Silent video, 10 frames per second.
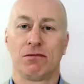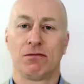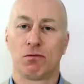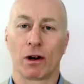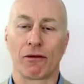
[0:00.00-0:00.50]

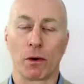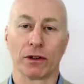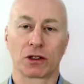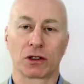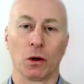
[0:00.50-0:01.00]
whatever we want
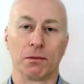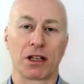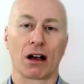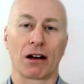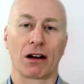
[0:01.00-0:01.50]
to call them,
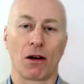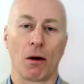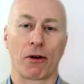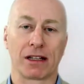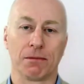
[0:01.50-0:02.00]
target
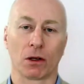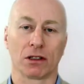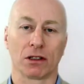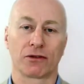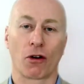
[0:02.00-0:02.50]
operating
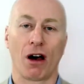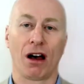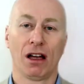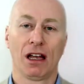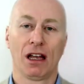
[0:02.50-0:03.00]
models for
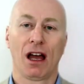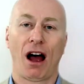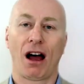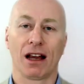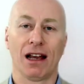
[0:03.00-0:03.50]
our
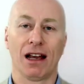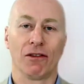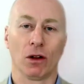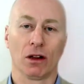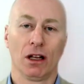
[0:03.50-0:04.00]
high
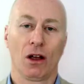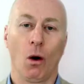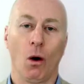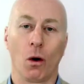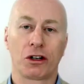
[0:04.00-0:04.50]
level
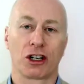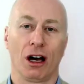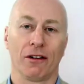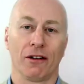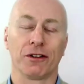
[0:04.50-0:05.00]
org
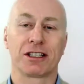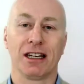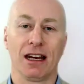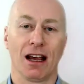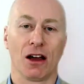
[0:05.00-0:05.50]
chart with the
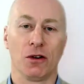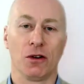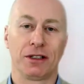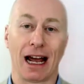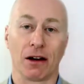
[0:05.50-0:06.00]
CEO
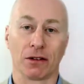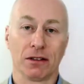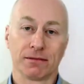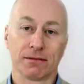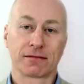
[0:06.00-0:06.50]
down.
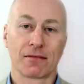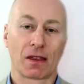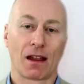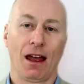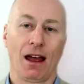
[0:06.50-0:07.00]

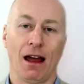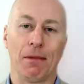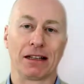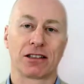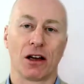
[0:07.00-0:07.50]

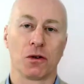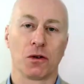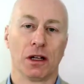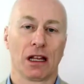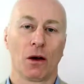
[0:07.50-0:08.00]
And so
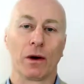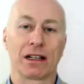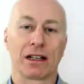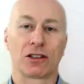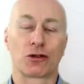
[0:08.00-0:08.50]
we
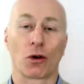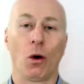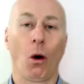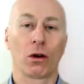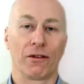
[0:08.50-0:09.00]
need to draw
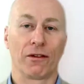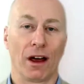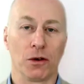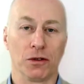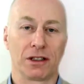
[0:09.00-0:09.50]
all of
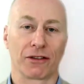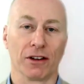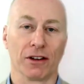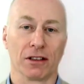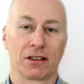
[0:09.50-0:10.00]
those
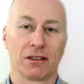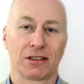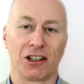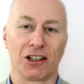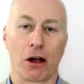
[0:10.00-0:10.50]
different
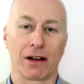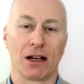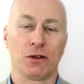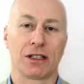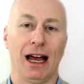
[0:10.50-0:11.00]

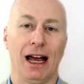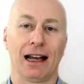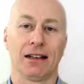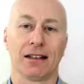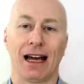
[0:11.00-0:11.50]
scenarios,
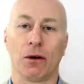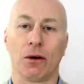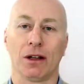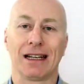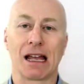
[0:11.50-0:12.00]
and that will
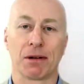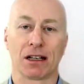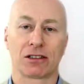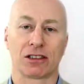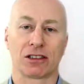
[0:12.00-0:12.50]
enable
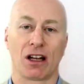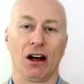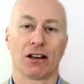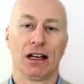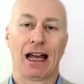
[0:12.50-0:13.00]
us to
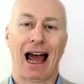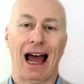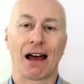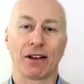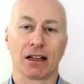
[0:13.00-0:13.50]
start
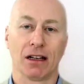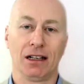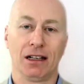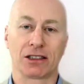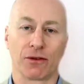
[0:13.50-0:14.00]
having a
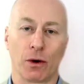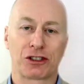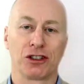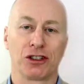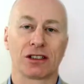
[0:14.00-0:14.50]
list of
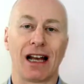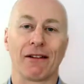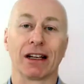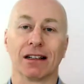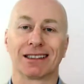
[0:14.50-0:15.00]
questions and
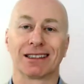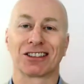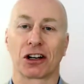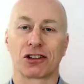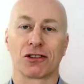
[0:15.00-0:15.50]
having
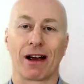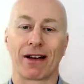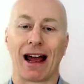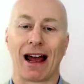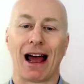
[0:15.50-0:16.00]
discussions around
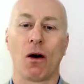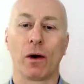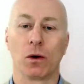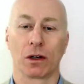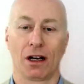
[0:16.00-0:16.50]
how we
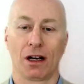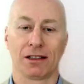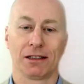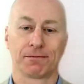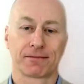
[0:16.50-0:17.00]
organize
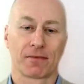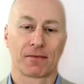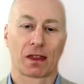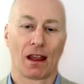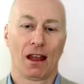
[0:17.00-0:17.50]
it.
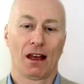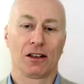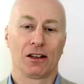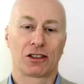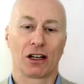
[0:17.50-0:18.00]

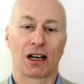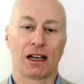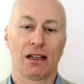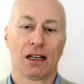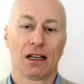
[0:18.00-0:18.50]

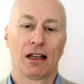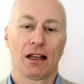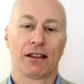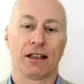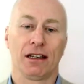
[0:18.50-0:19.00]
Certainly
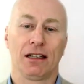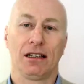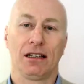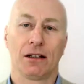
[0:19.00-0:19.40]
the